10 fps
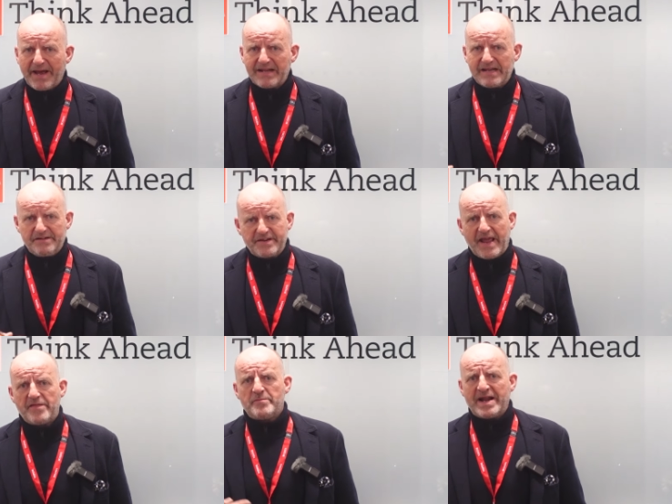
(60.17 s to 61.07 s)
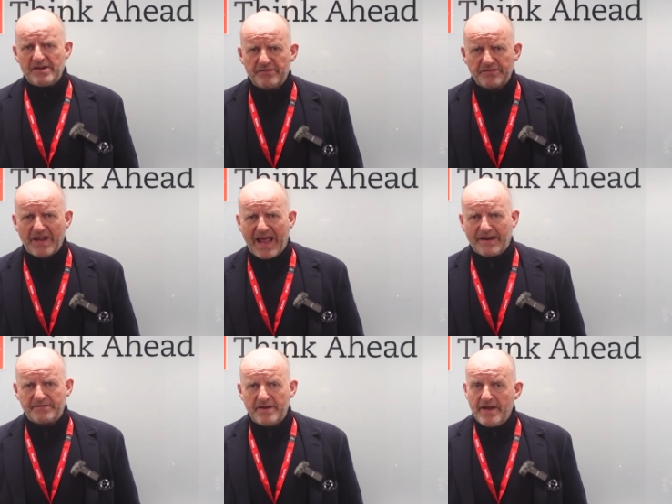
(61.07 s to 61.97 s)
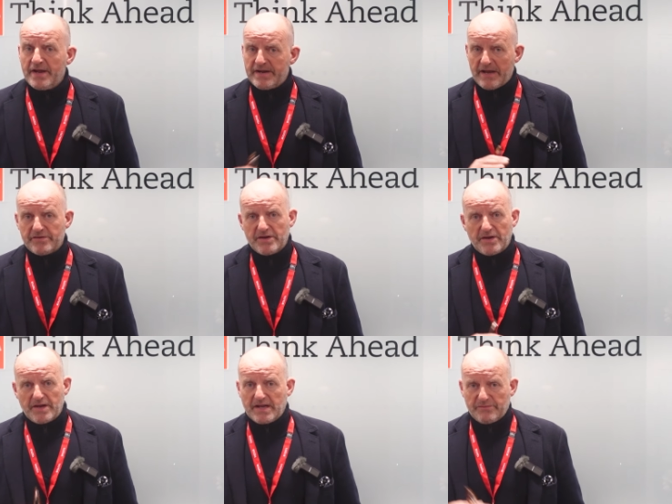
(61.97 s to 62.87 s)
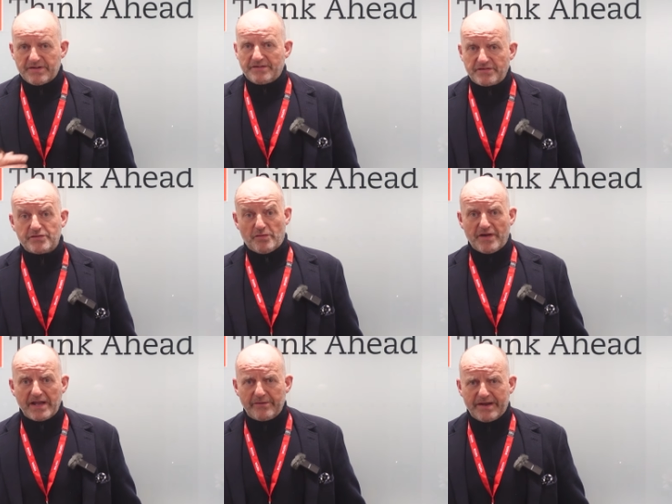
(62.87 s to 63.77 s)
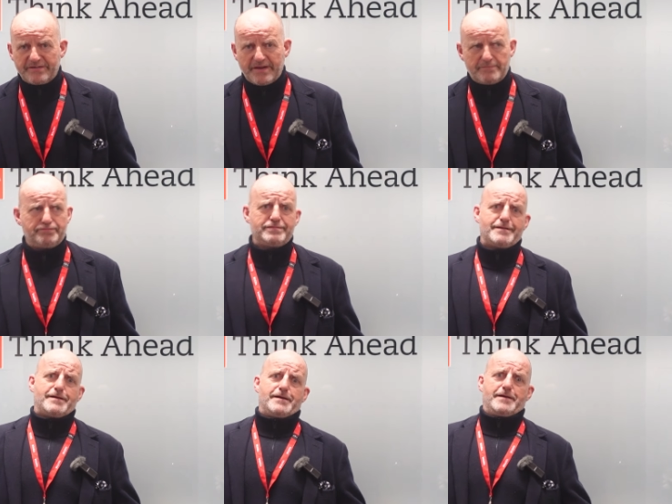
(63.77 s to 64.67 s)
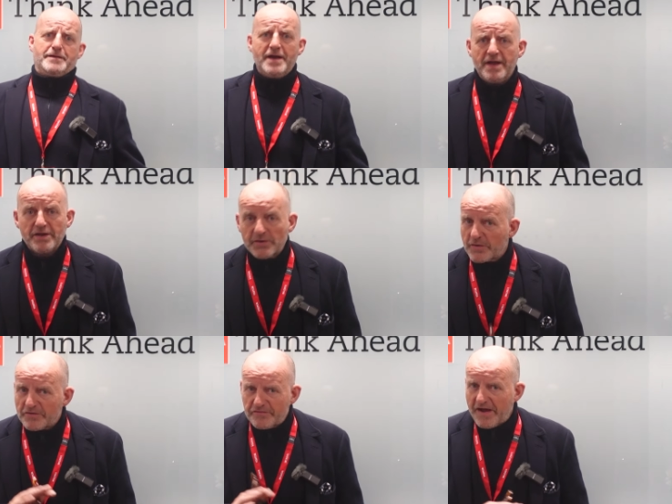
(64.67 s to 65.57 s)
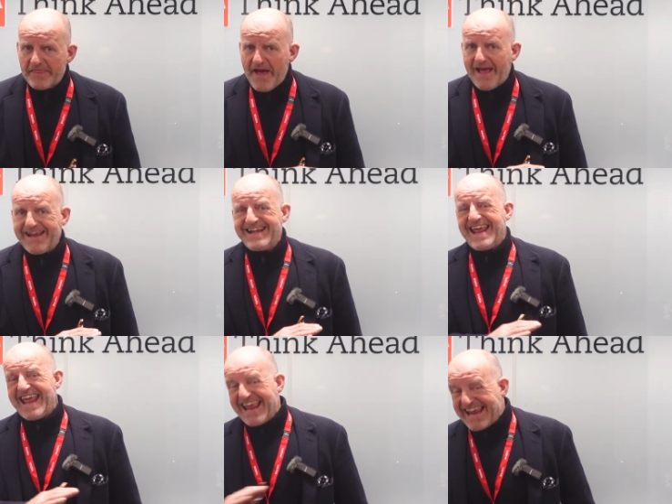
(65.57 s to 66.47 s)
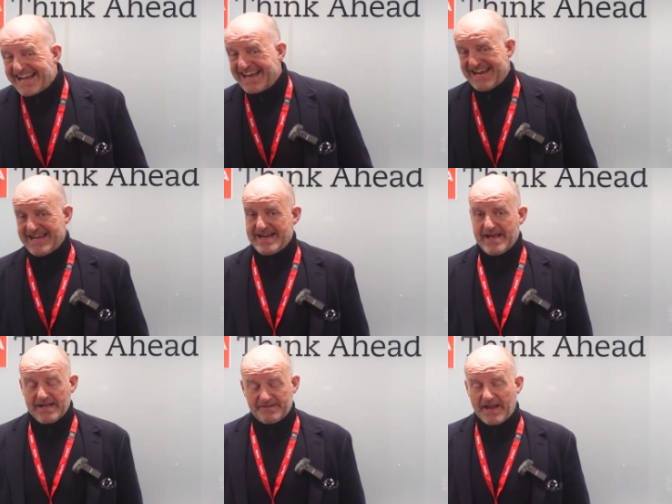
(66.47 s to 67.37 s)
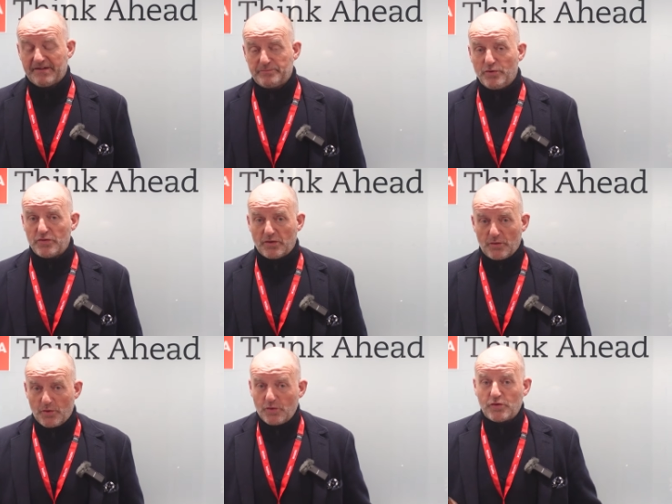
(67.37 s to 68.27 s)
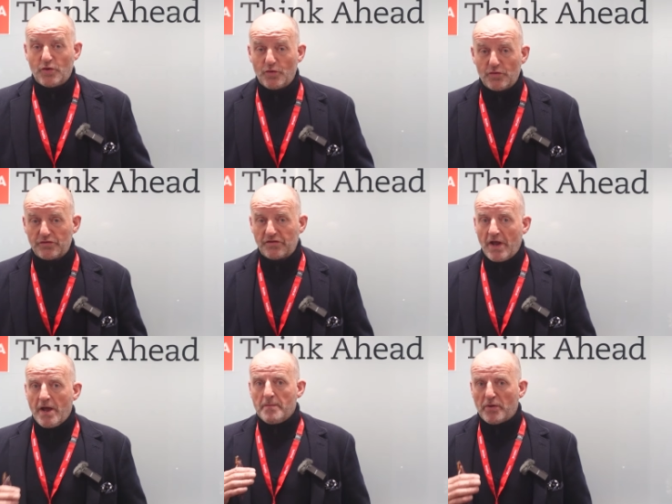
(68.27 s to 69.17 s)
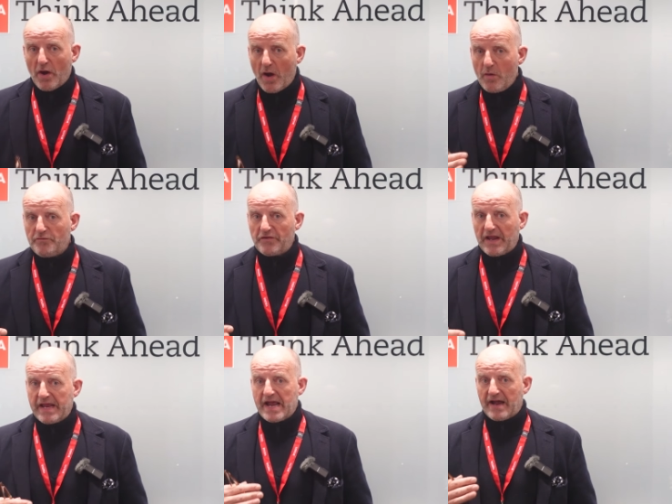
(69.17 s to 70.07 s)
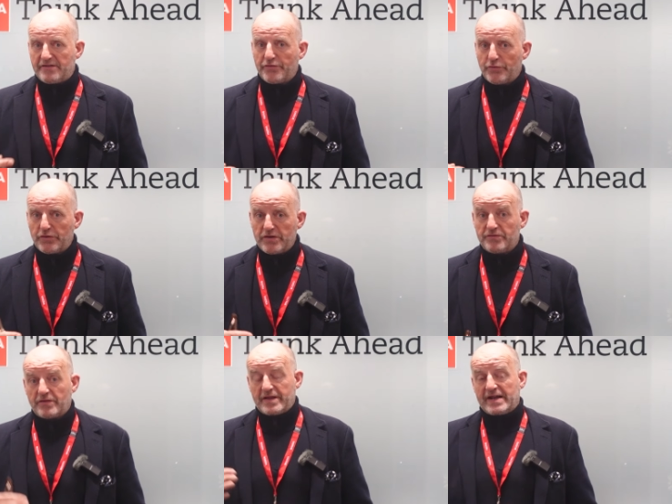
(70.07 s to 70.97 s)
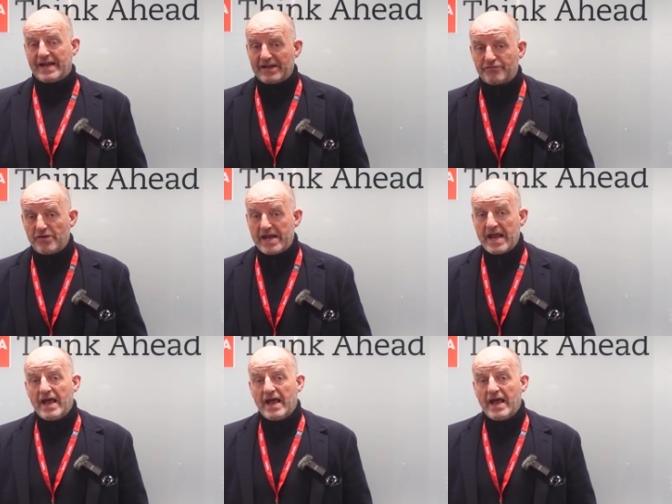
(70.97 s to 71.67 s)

badly to get the manager sacked. Now, and it was actually to evaluate it. You're not going to find that in any textbook or course, but hopefully I taught you to think laterally,